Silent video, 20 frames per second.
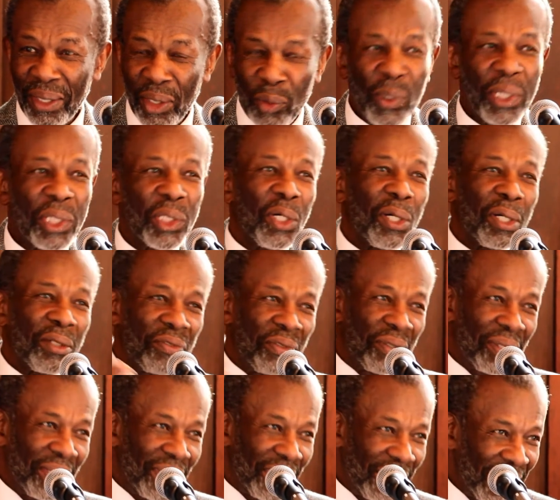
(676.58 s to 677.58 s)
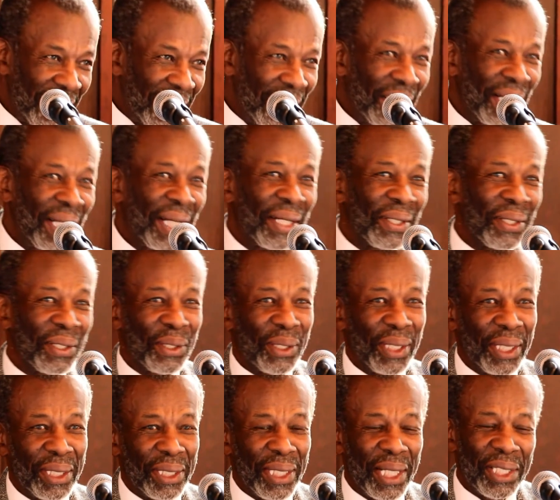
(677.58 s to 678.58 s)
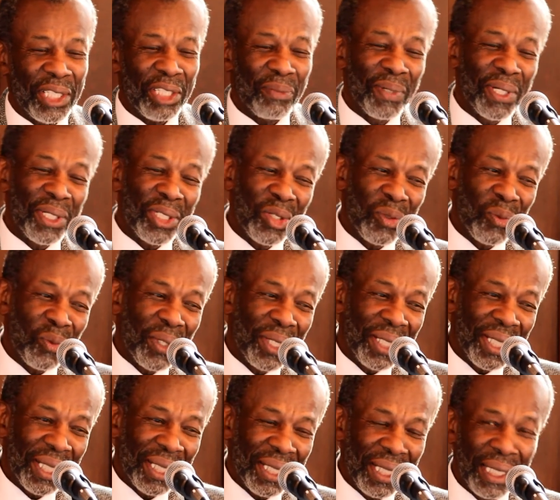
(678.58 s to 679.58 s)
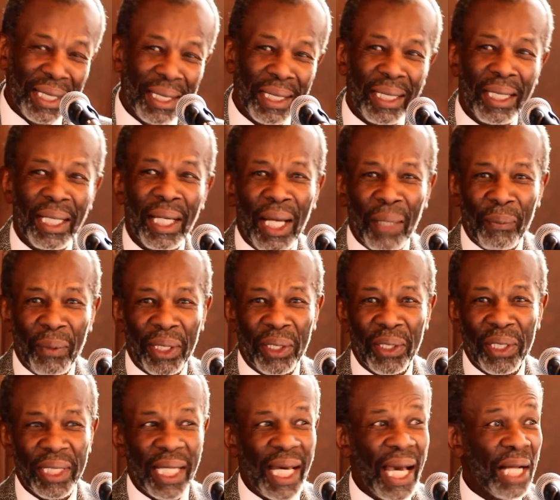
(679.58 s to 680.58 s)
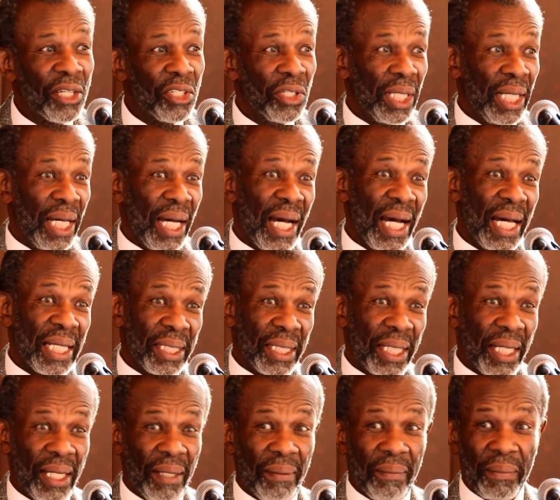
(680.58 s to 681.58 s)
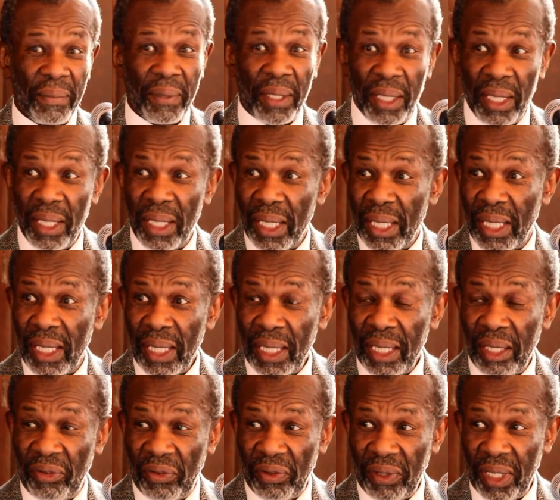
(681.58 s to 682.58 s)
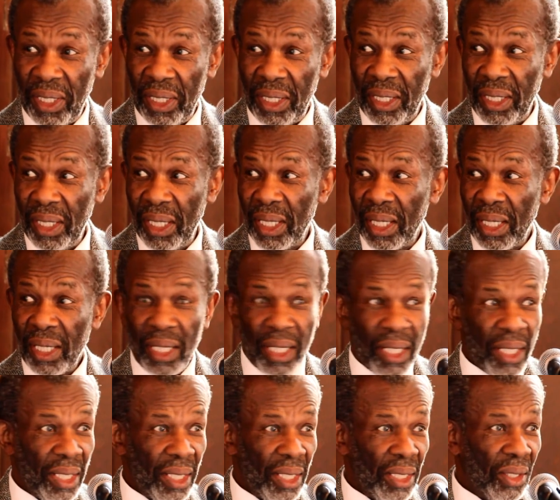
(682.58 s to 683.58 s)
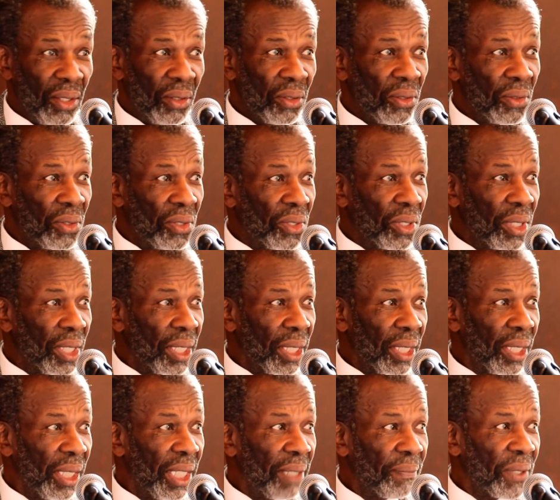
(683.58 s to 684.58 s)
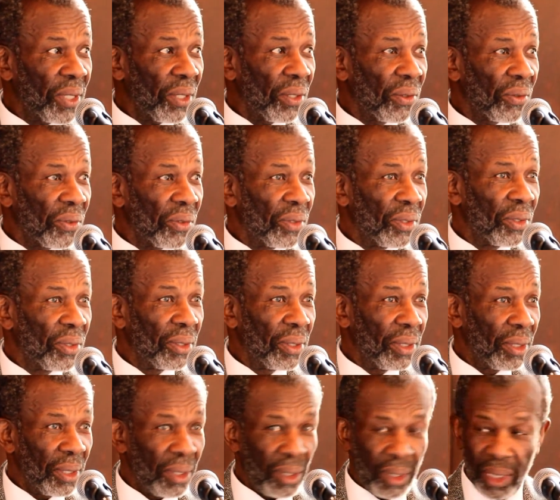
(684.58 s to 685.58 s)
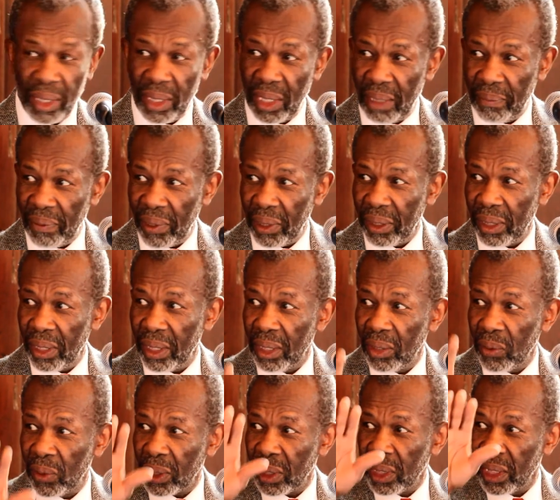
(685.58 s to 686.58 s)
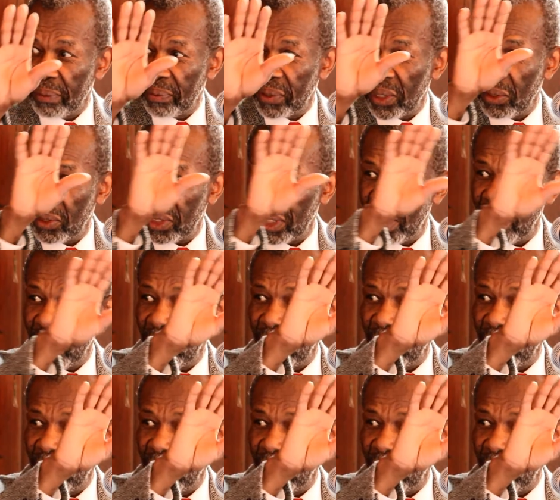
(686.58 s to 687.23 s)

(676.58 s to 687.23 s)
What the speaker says: We talked for other things. Let us mention one other little, because I actually asked him if he knows Calypso. Anybody know what Calypso is?